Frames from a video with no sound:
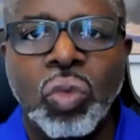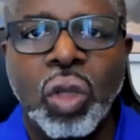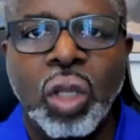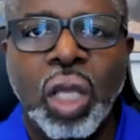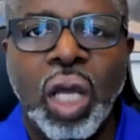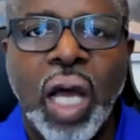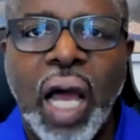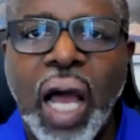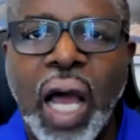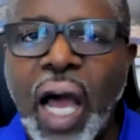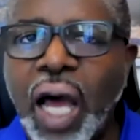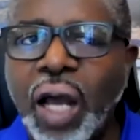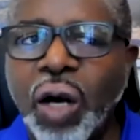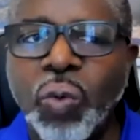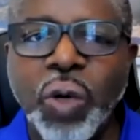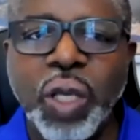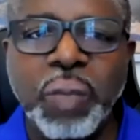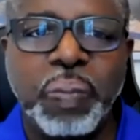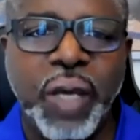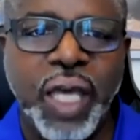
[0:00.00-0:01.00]
how do we
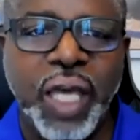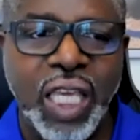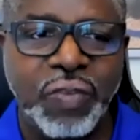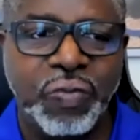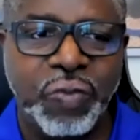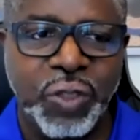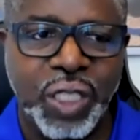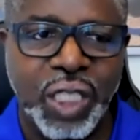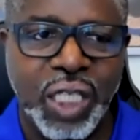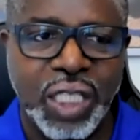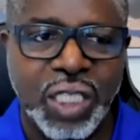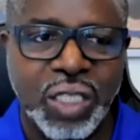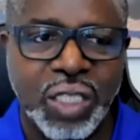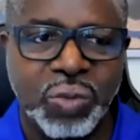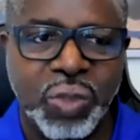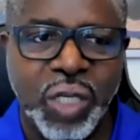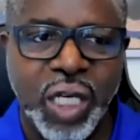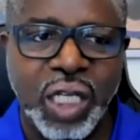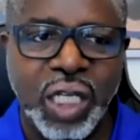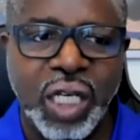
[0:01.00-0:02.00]
pay for this,
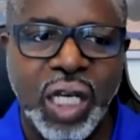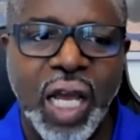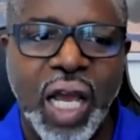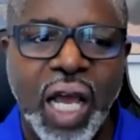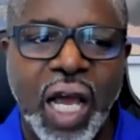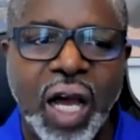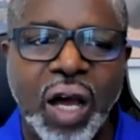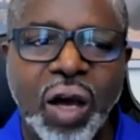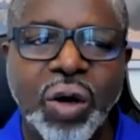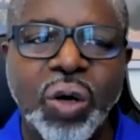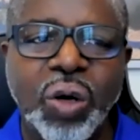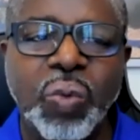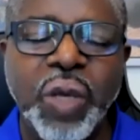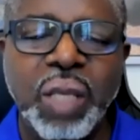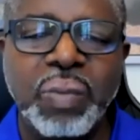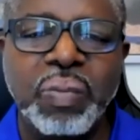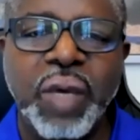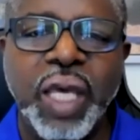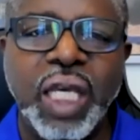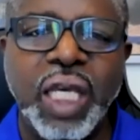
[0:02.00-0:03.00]
right? How do we
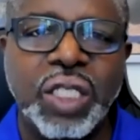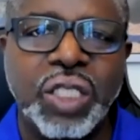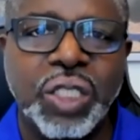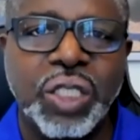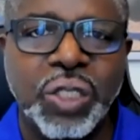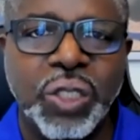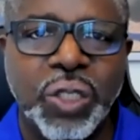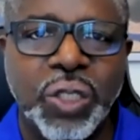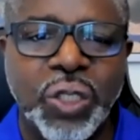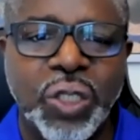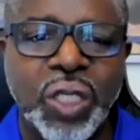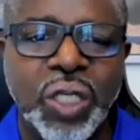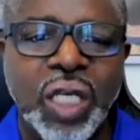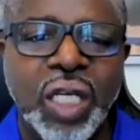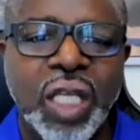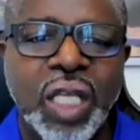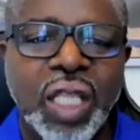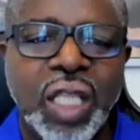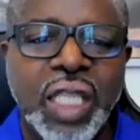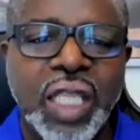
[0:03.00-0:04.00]
make sure
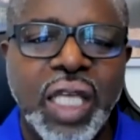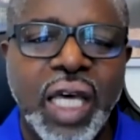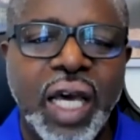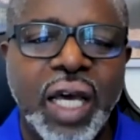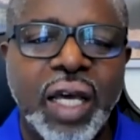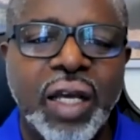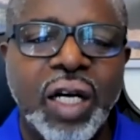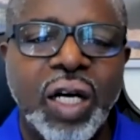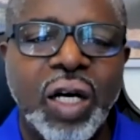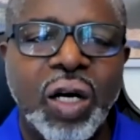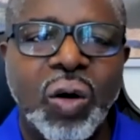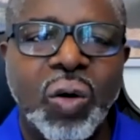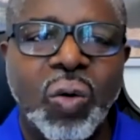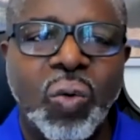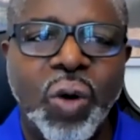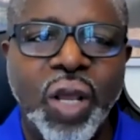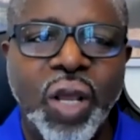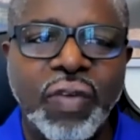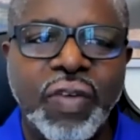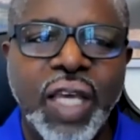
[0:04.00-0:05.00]
that
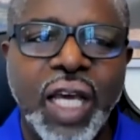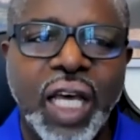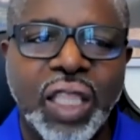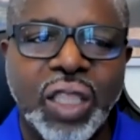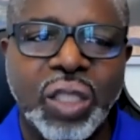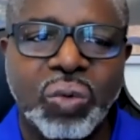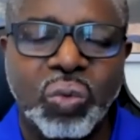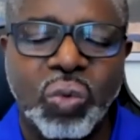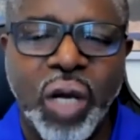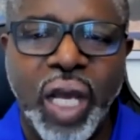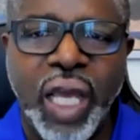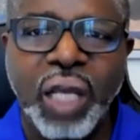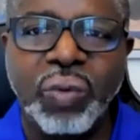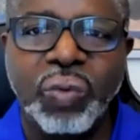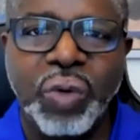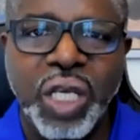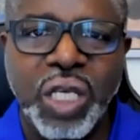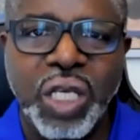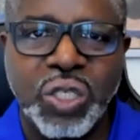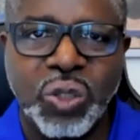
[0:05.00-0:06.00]
we've got the right
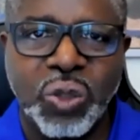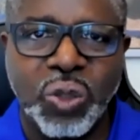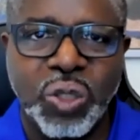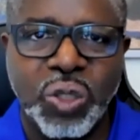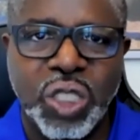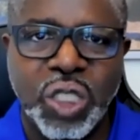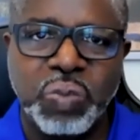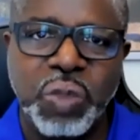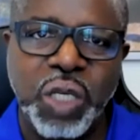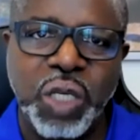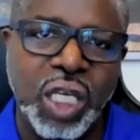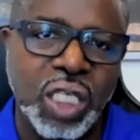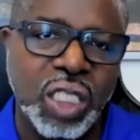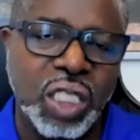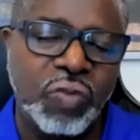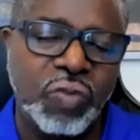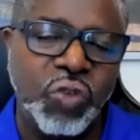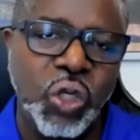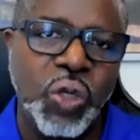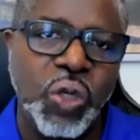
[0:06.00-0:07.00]
resources? Because if
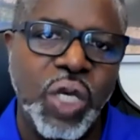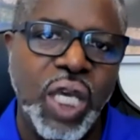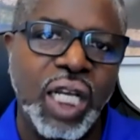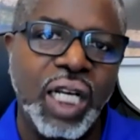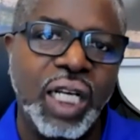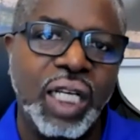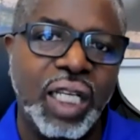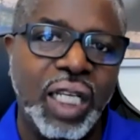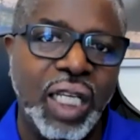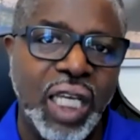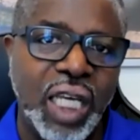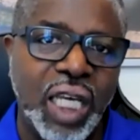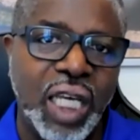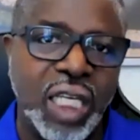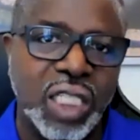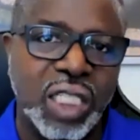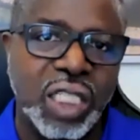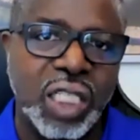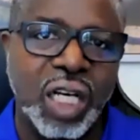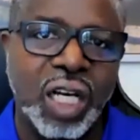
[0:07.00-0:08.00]
you get a list
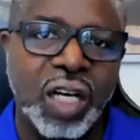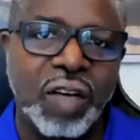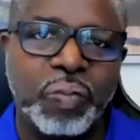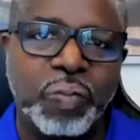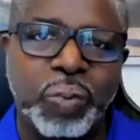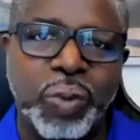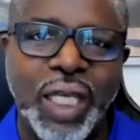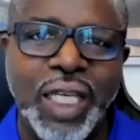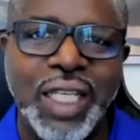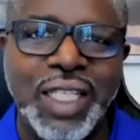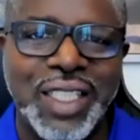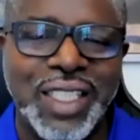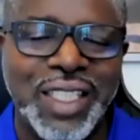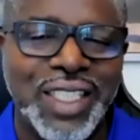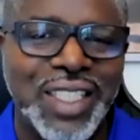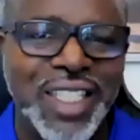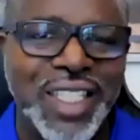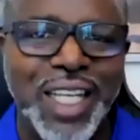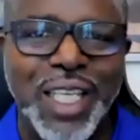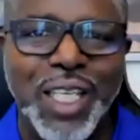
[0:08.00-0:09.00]
of places
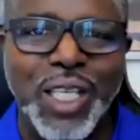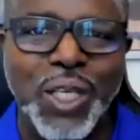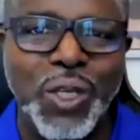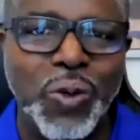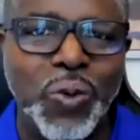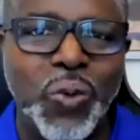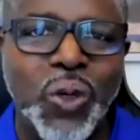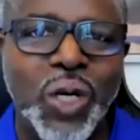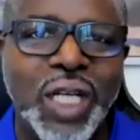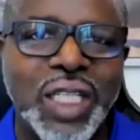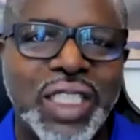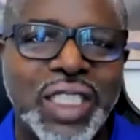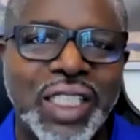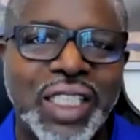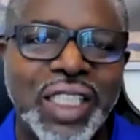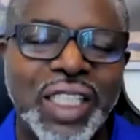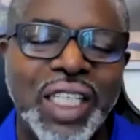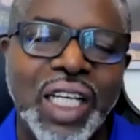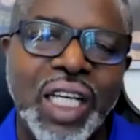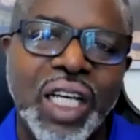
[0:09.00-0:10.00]
that you want to
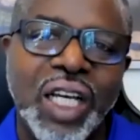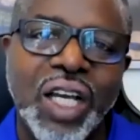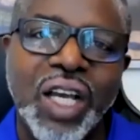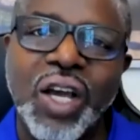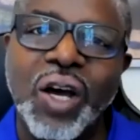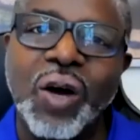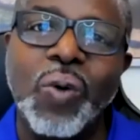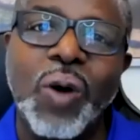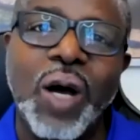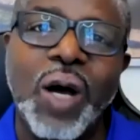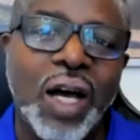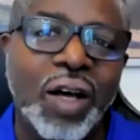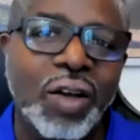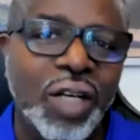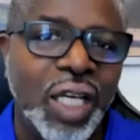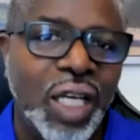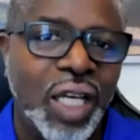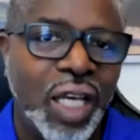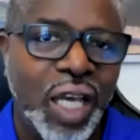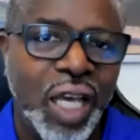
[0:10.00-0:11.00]
go out
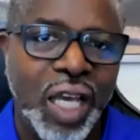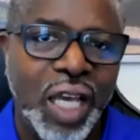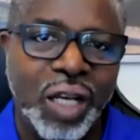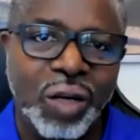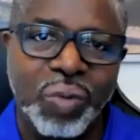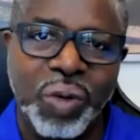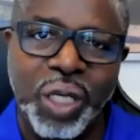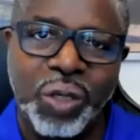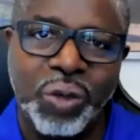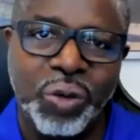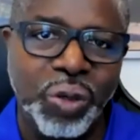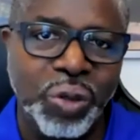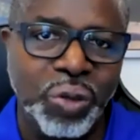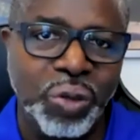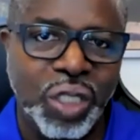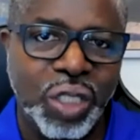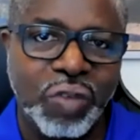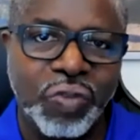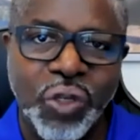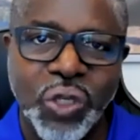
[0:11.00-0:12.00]
and recruit
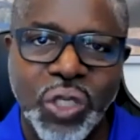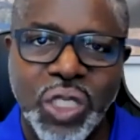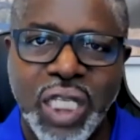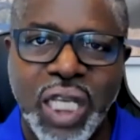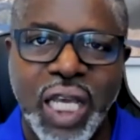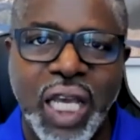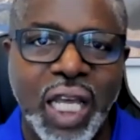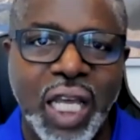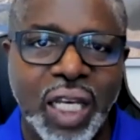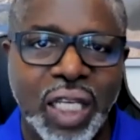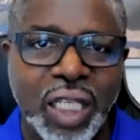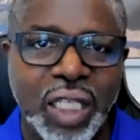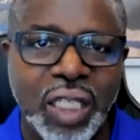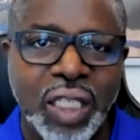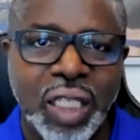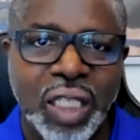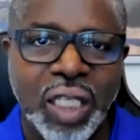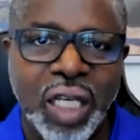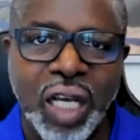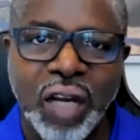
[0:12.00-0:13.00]
diverse talent,
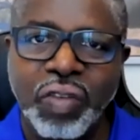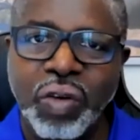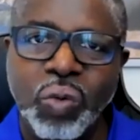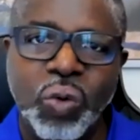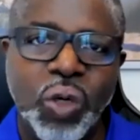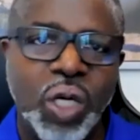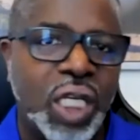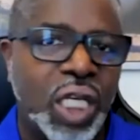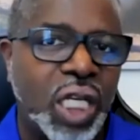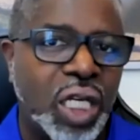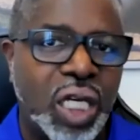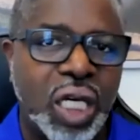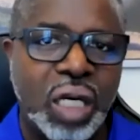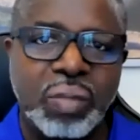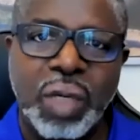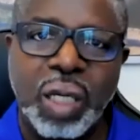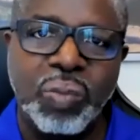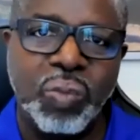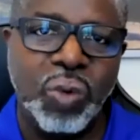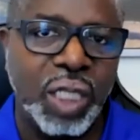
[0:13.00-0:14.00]
everyone can come up
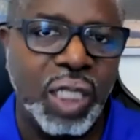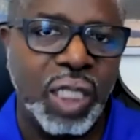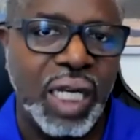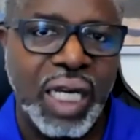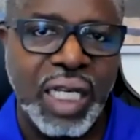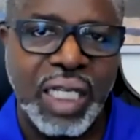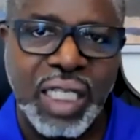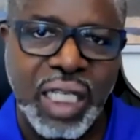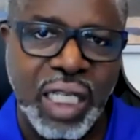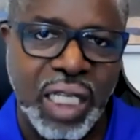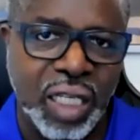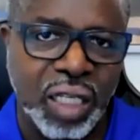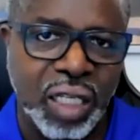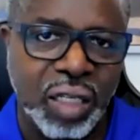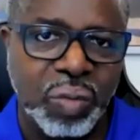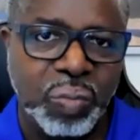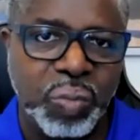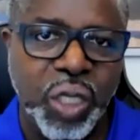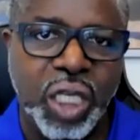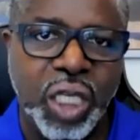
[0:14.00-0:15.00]
with an idea
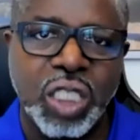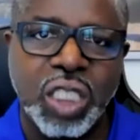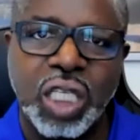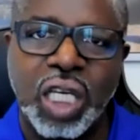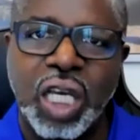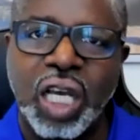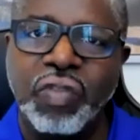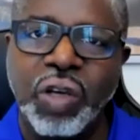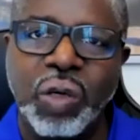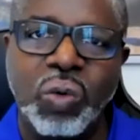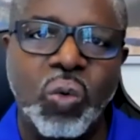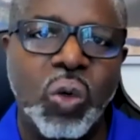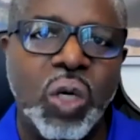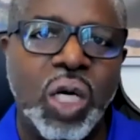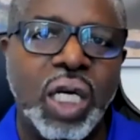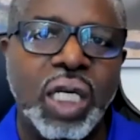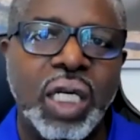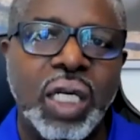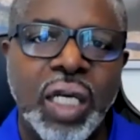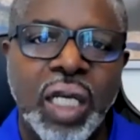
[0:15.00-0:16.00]
because everyone
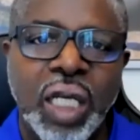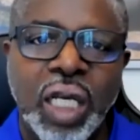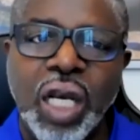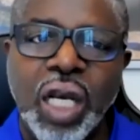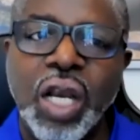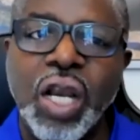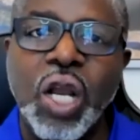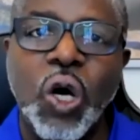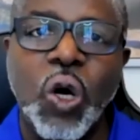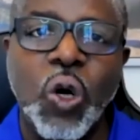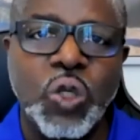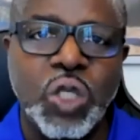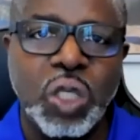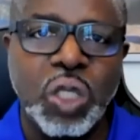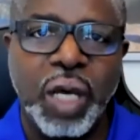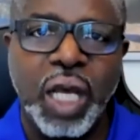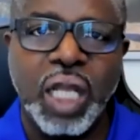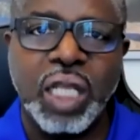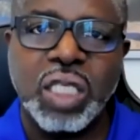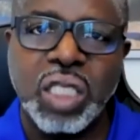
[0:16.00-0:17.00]
knows
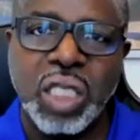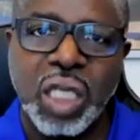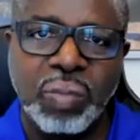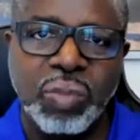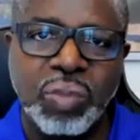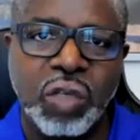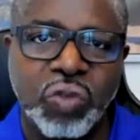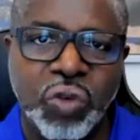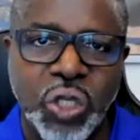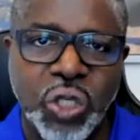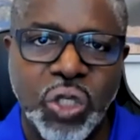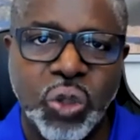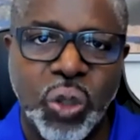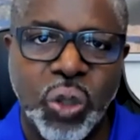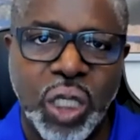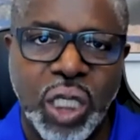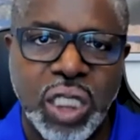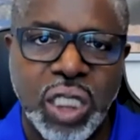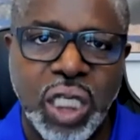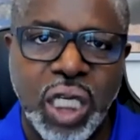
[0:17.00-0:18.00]
about some diverse
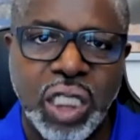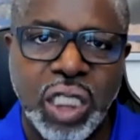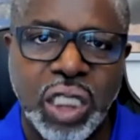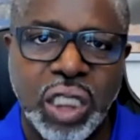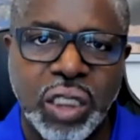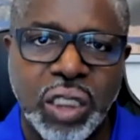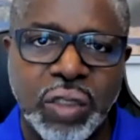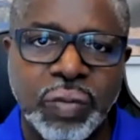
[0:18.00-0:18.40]
organization.